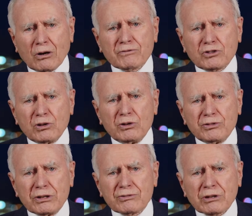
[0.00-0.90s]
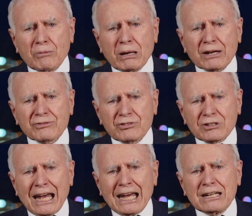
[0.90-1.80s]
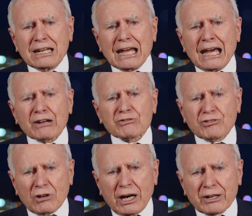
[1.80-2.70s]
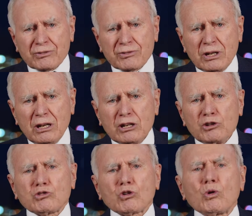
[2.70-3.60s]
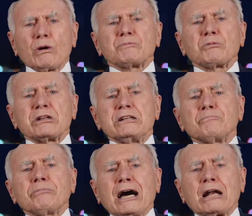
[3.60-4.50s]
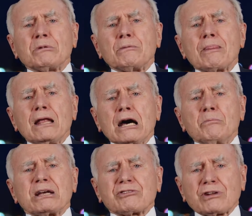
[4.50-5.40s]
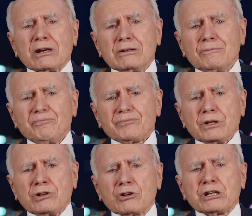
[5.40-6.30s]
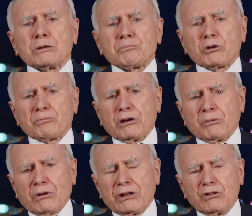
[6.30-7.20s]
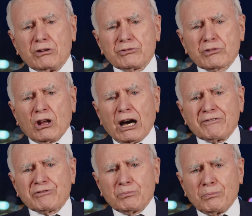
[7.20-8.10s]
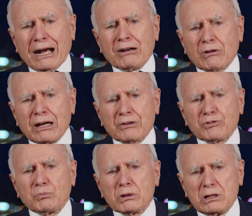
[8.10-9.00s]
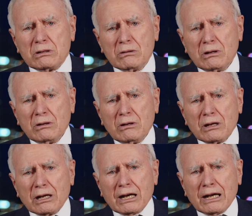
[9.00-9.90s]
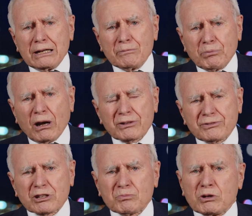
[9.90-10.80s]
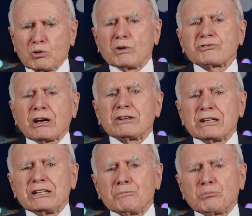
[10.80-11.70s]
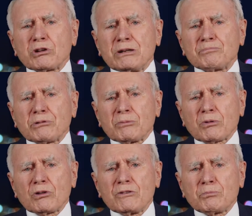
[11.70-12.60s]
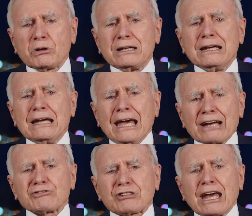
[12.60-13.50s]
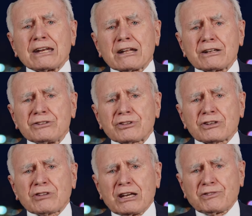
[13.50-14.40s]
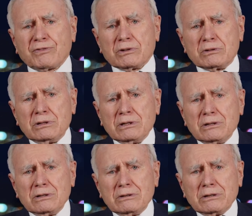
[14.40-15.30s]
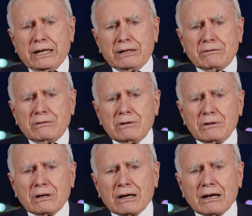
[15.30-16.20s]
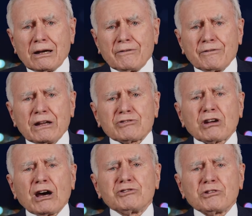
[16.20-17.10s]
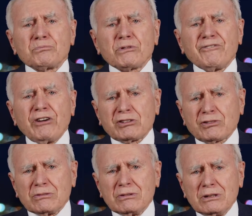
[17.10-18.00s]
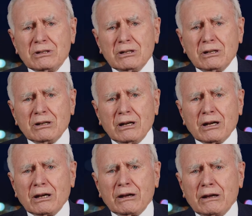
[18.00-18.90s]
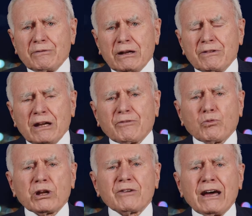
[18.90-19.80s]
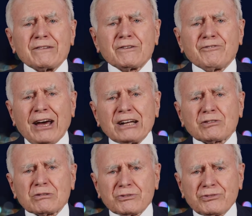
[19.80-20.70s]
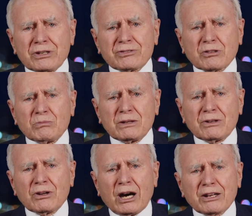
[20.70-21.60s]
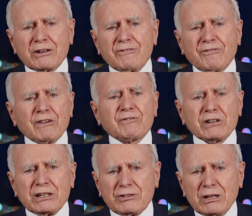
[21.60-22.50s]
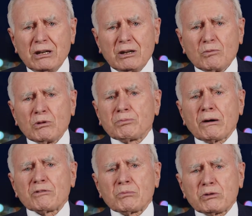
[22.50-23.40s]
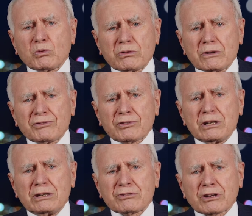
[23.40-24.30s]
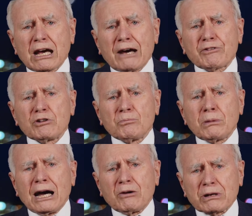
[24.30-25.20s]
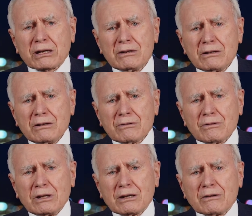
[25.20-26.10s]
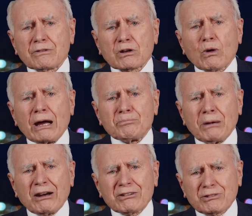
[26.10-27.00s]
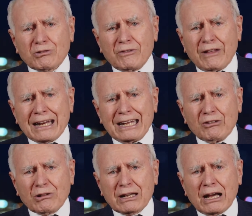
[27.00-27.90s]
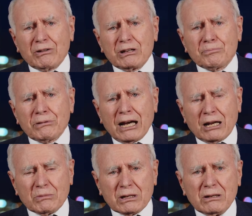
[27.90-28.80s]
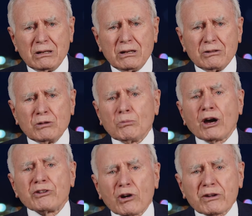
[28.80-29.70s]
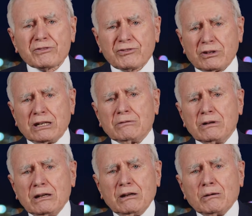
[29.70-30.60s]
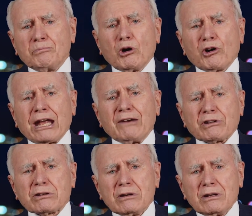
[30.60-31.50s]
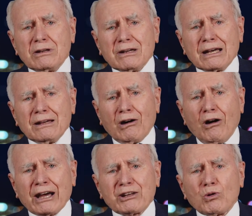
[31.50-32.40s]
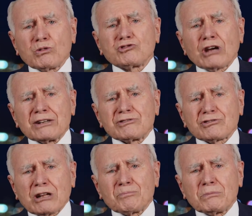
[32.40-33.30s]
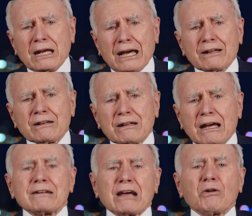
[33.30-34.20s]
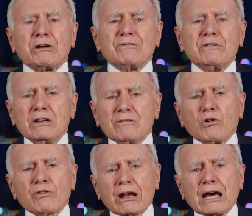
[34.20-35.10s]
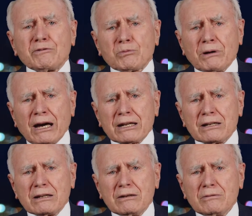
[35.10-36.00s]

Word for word: of choosing some outstanding outsiders. You should always put into Parliament a mixture. You need to put people in whose life's background has been uh, in politics, but you also need to put in people who've been outstandingly successful in uh, their chosen profession uh, if, if, if we'd have had the factional system in the 1950s, we probably wouldn't have seen Sir Garfield Barwick, mm. uh, the great barrister of that era, go into mm. Parliament. Mm. You might not have yeah. seen Bert Evatt mm. a High Court judge step no. down and, and go in for the Labor Party. So